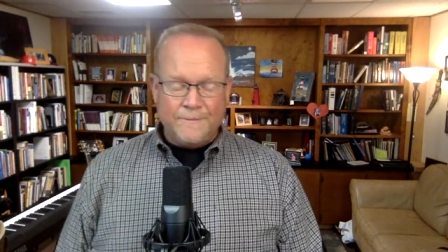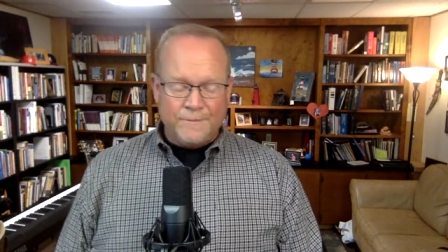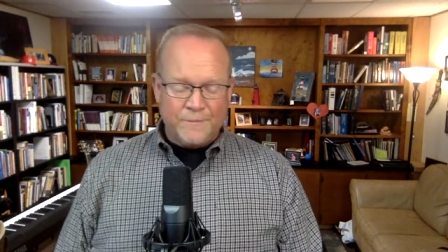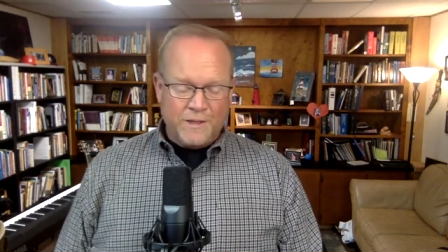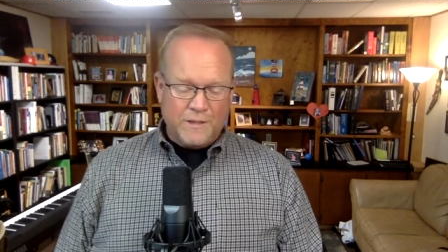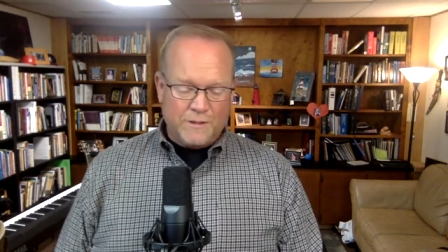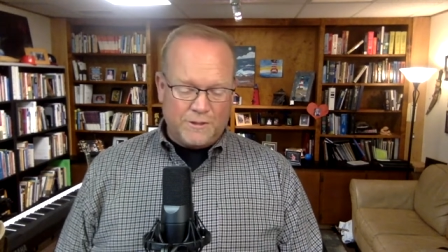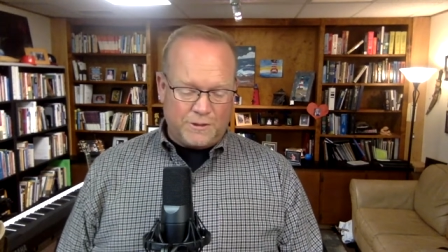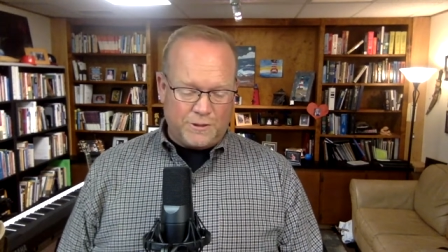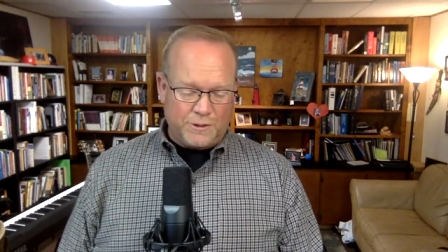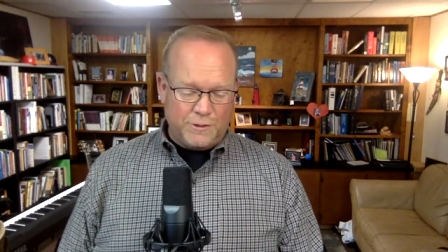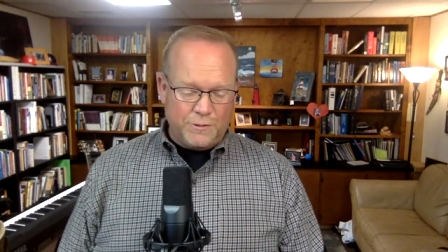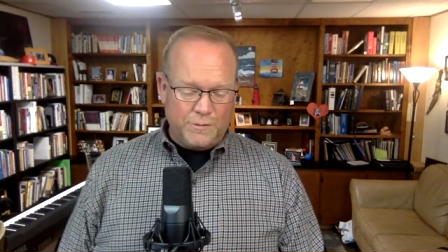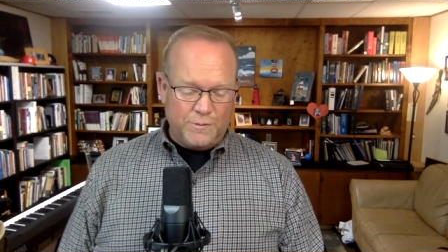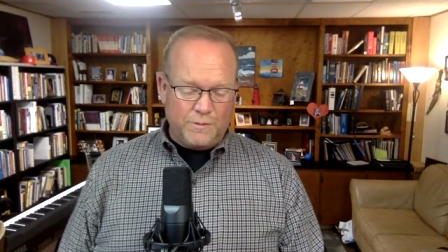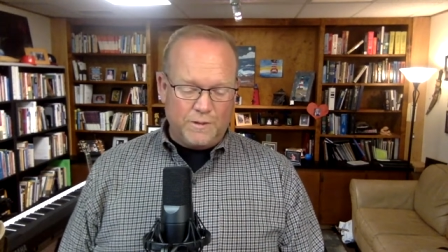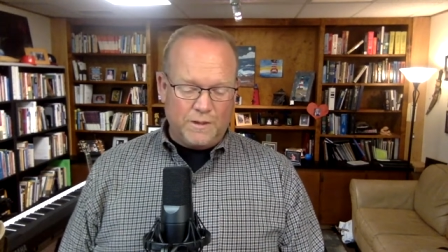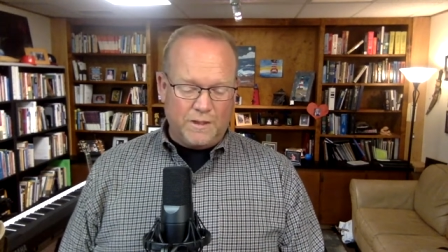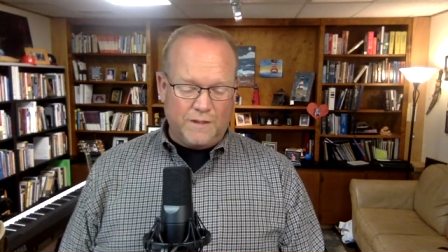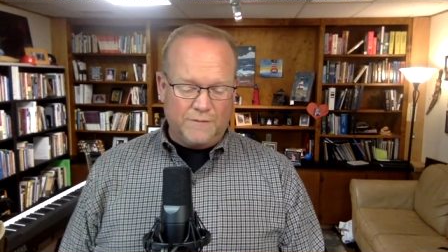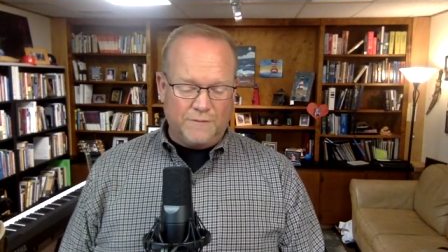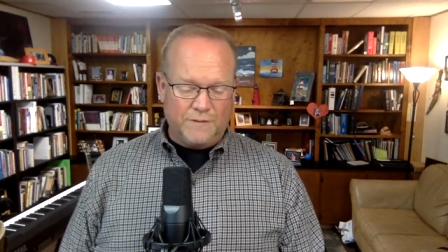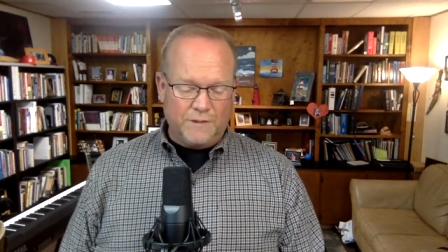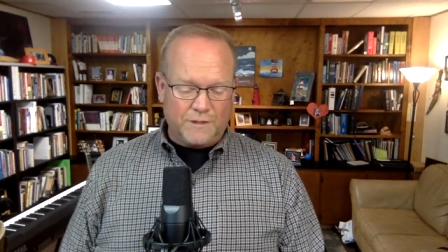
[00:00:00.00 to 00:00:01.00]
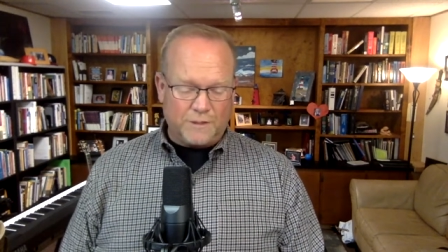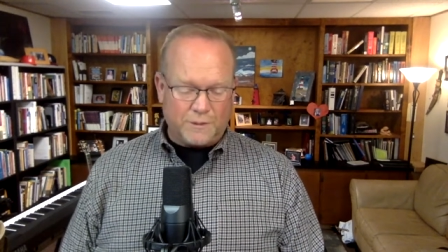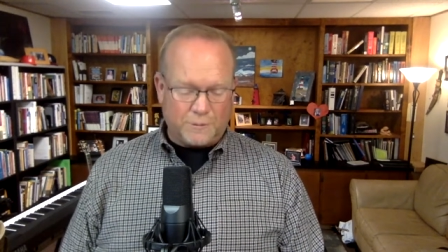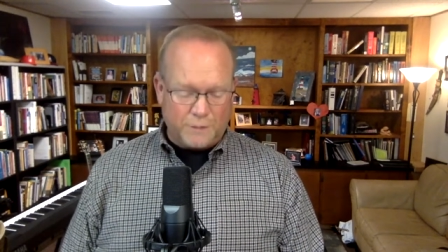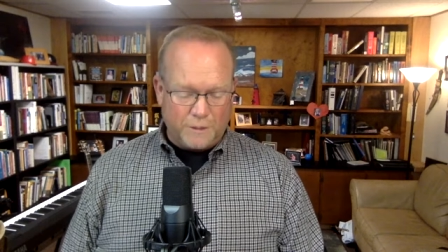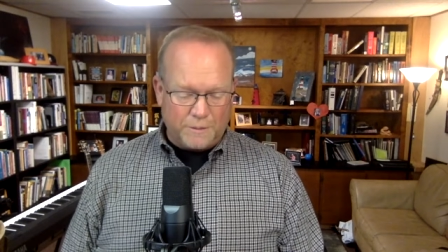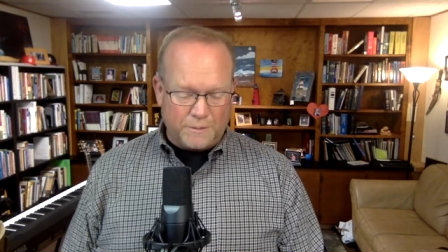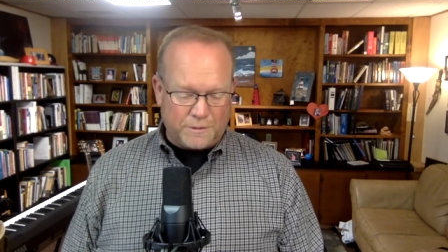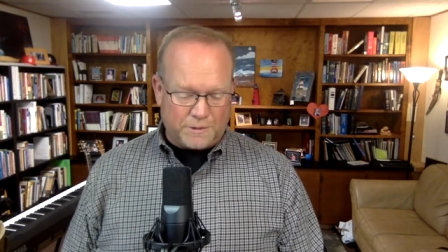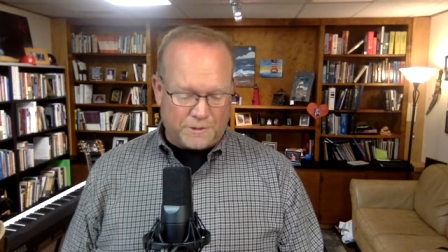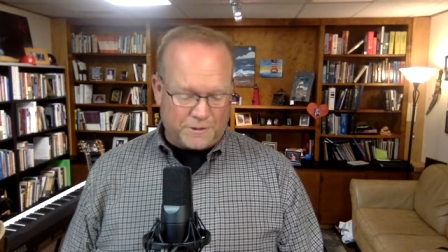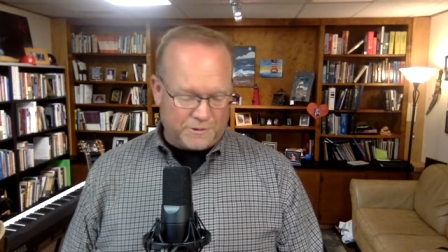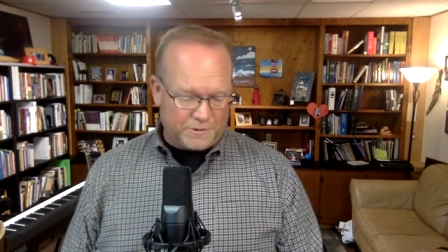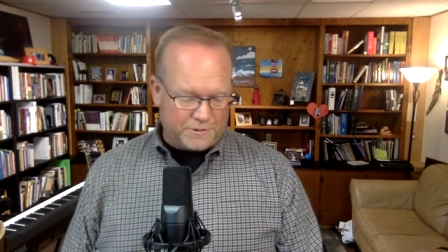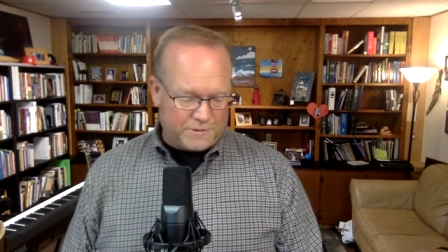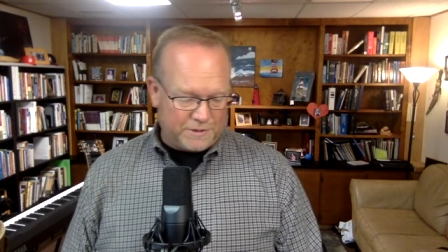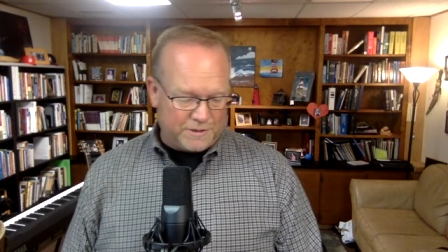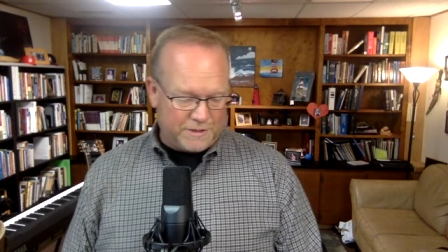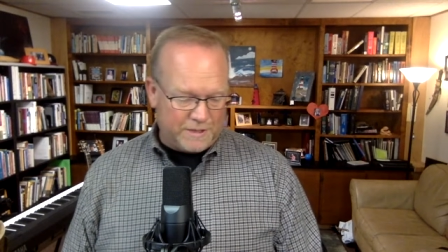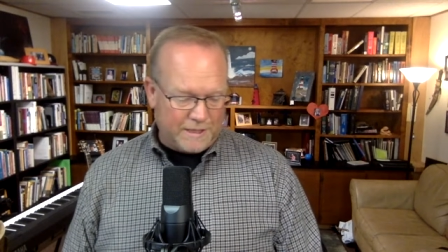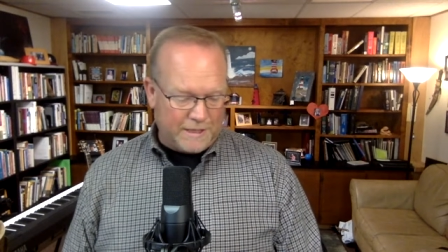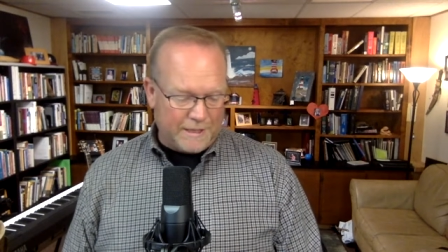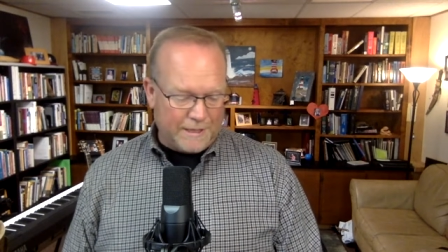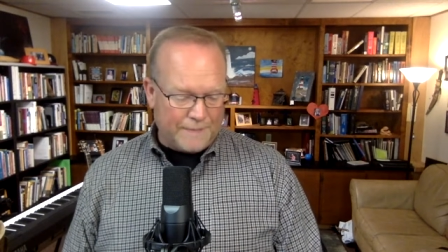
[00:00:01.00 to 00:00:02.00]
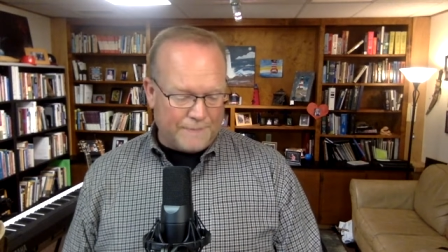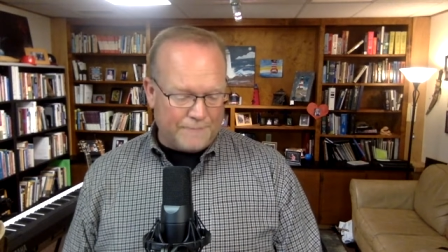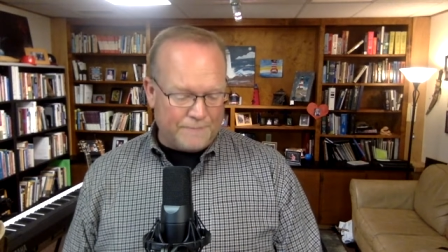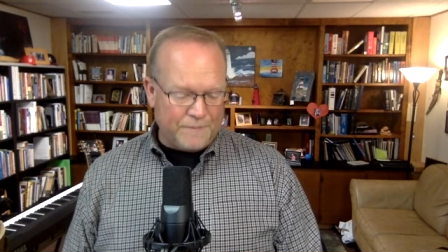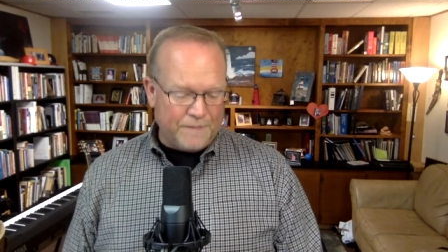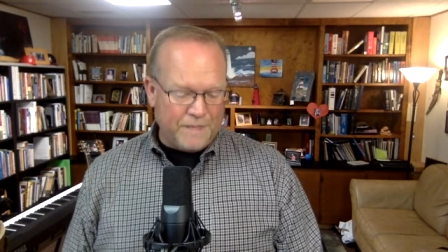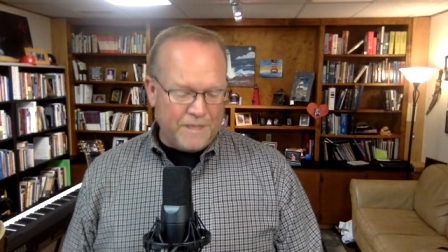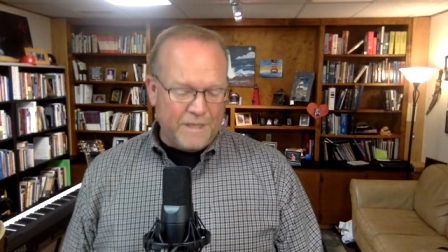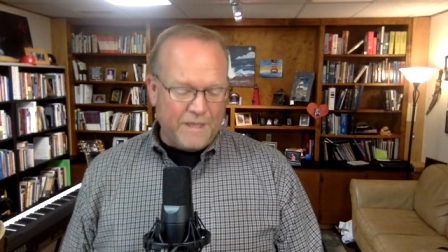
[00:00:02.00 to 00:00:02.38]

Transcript: student of the Scriptures. Um,